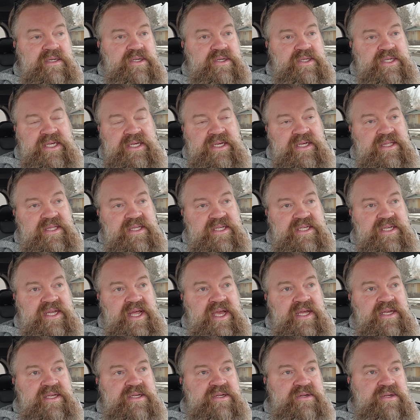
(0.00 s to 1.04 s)
You see it in the
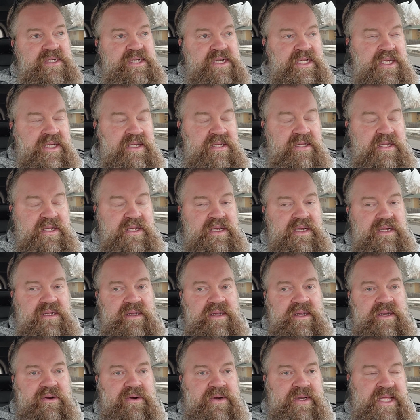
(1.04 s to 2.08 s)
States. You see it
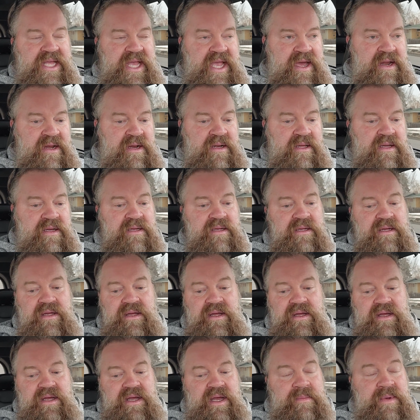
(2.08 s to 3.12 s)
here in Canada.
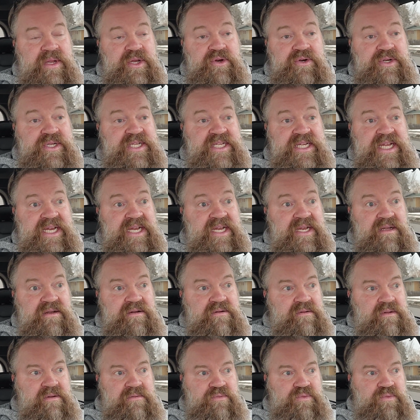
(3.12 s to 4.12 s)
You're seeing it.